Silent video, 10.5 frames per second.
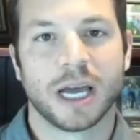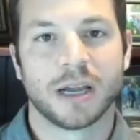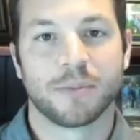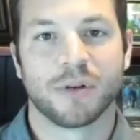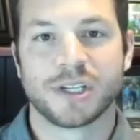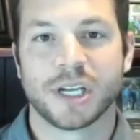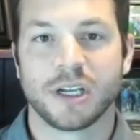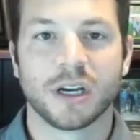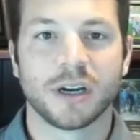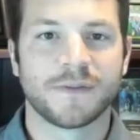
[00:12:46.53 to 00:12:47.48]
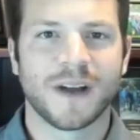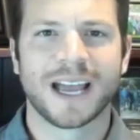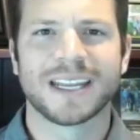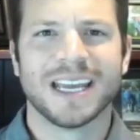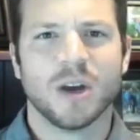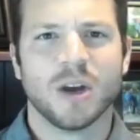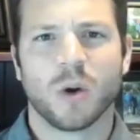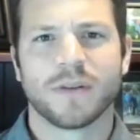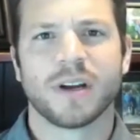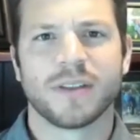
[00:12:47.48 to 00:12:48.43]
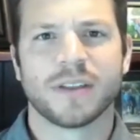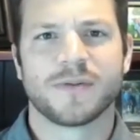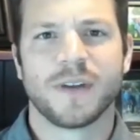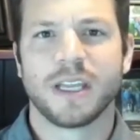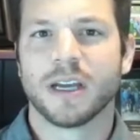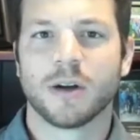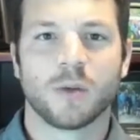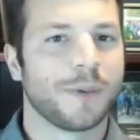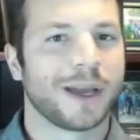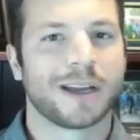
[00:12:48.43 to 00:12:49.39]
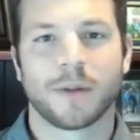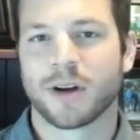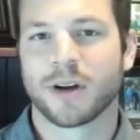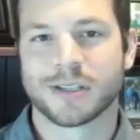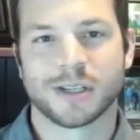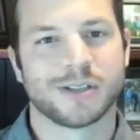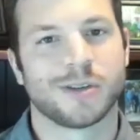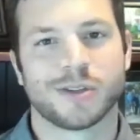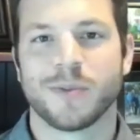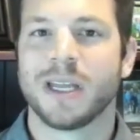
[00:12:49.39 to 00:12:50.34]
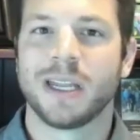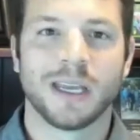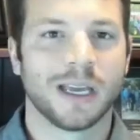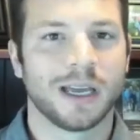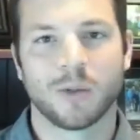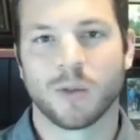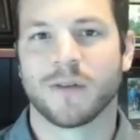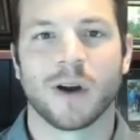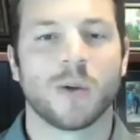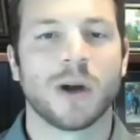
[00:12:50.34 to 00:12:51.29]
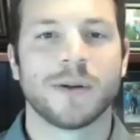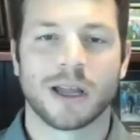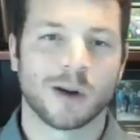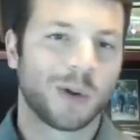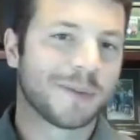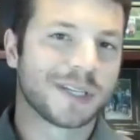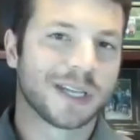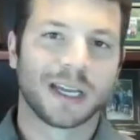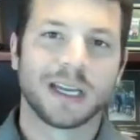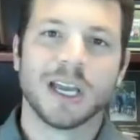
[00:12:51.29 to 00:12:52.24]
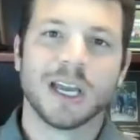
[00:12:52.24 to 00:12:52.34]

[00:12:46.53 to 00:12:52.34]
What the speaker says: I appreciate it. You're going to find wherever you're on this video, you might come across it on social media, on our website,